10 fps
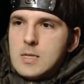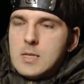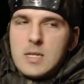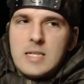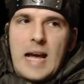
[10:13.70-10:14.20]

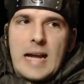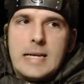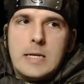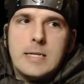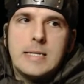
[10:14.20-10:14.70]
Because I
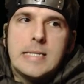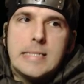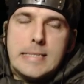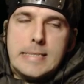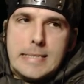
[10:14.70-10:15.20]
can no
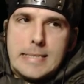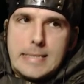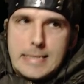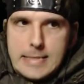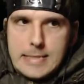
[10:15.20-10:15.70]

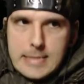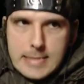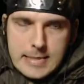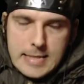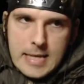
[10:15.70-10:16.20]
stasis to
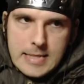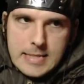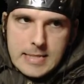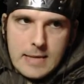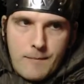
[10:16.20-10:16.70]

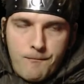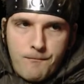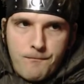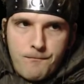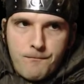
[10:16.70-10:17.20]
stasis him.
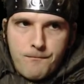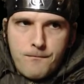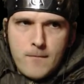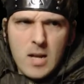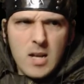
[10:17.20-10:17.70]

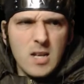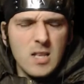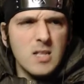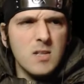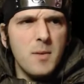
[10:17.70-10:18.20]

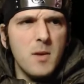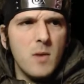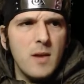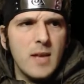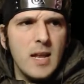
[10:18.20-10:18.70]
There's got to be a
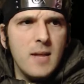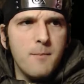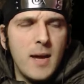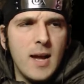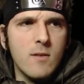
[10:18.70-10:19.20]
way of getting it
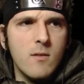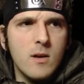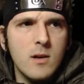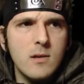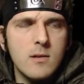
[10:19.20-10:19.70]
back,
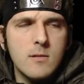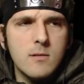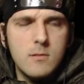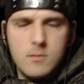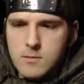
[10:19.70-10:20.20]
right?
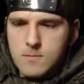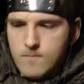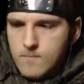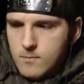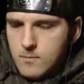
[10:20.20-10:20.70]

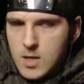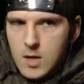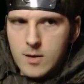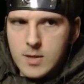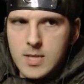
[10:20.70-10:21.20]
Hmm, the
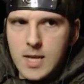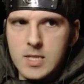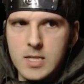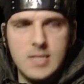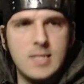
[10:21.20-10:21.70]
only
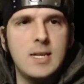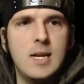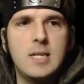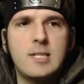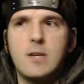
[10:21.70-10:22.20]
stasis
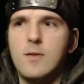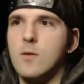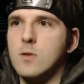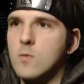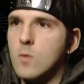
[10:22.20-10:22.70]
uh, generator
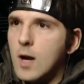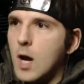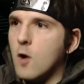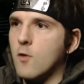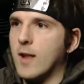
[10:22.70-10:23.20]
was quite...
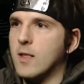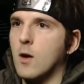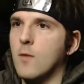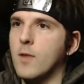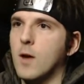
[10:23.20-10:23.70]
Oh, great.
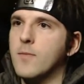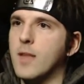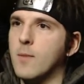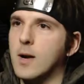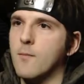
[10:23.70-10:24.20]
No, no,
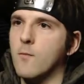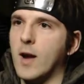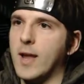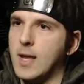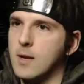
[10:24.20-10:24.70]
never mind. I'm
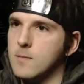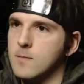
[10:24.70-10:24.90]
right here.